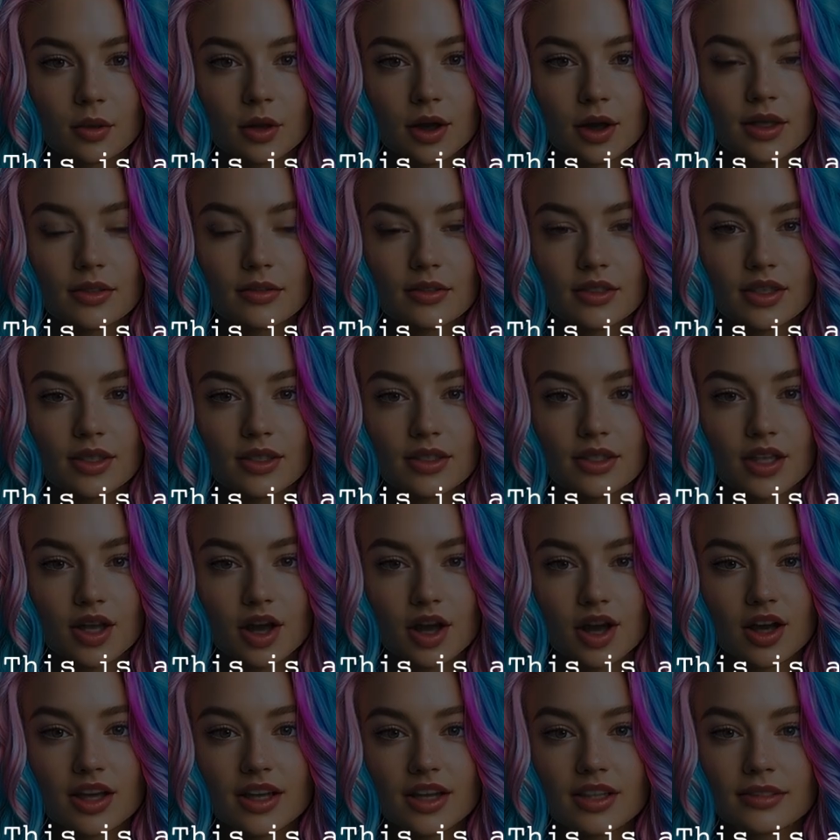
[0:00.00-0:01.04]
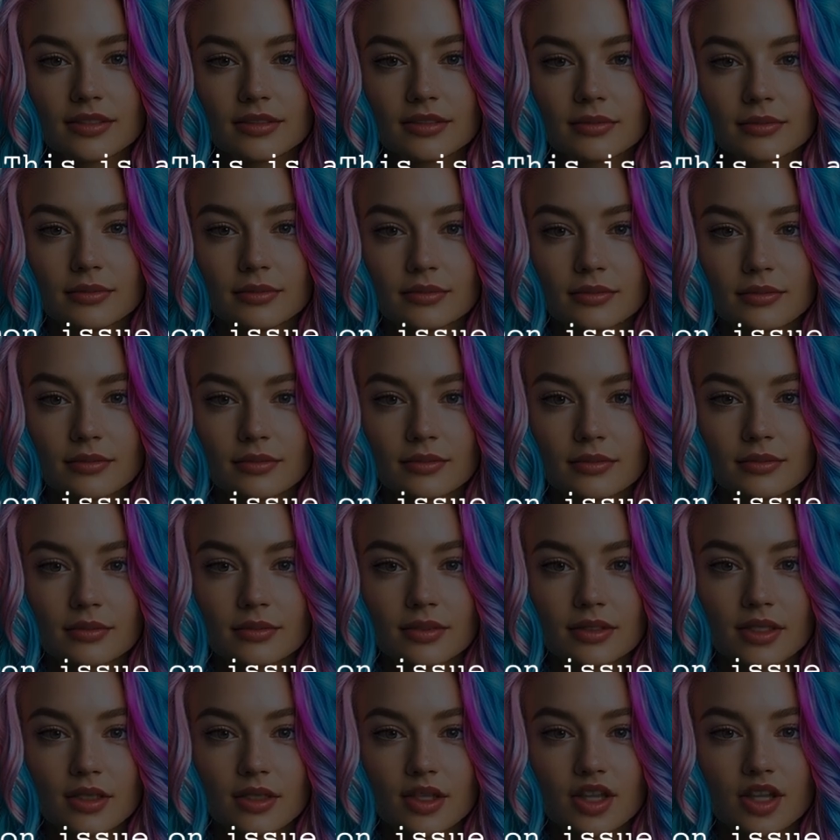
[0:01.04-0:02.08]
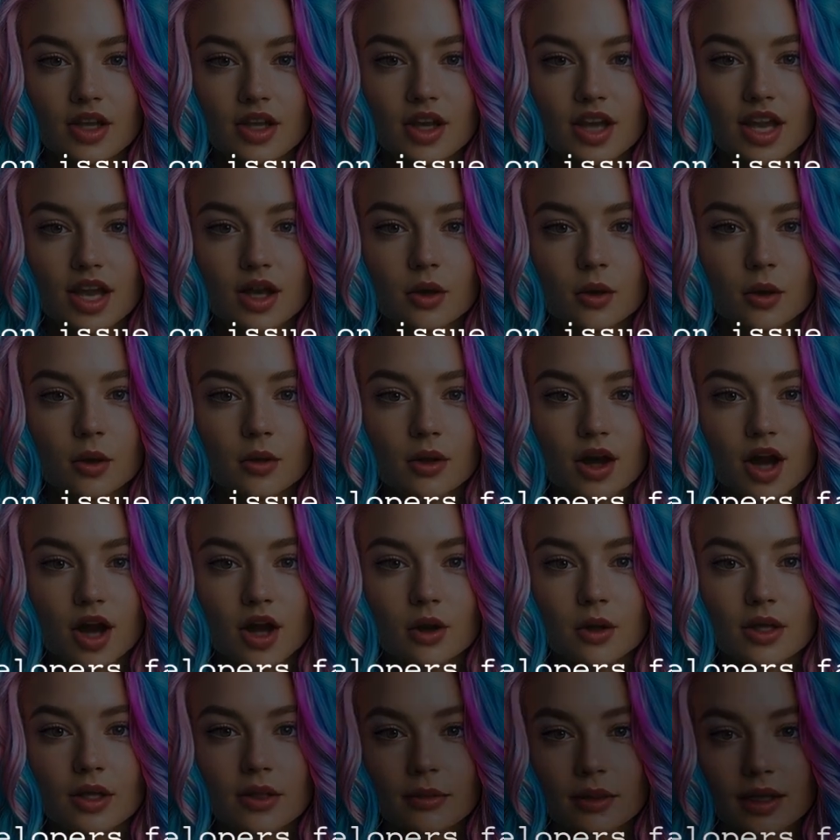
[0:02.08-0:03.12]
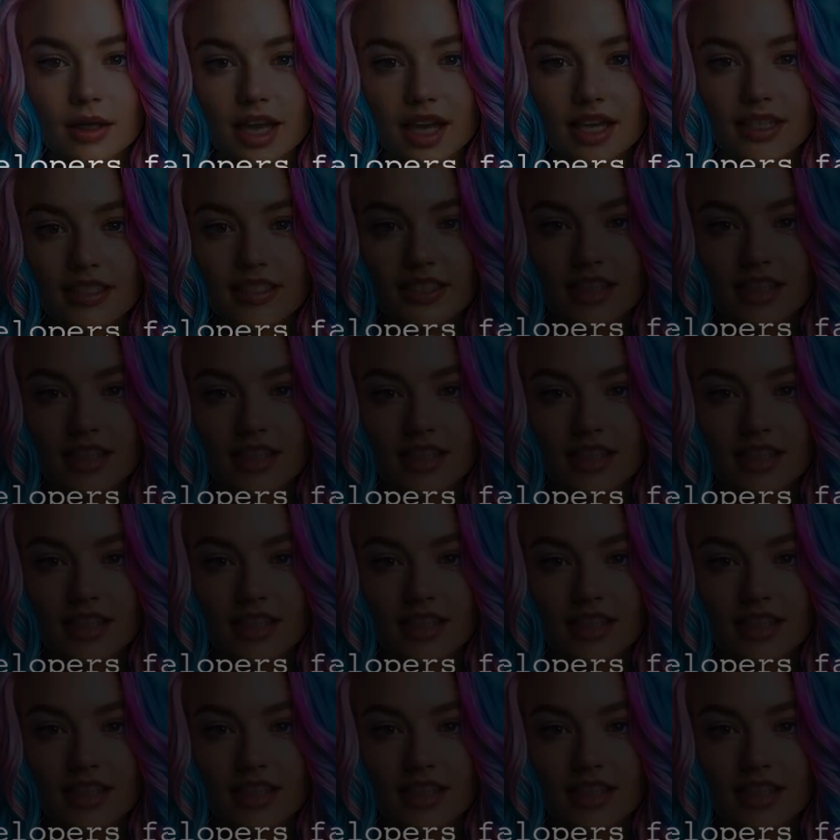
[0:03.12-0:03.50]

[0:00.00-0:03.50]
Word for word: many developers face, especially when starting with Angular.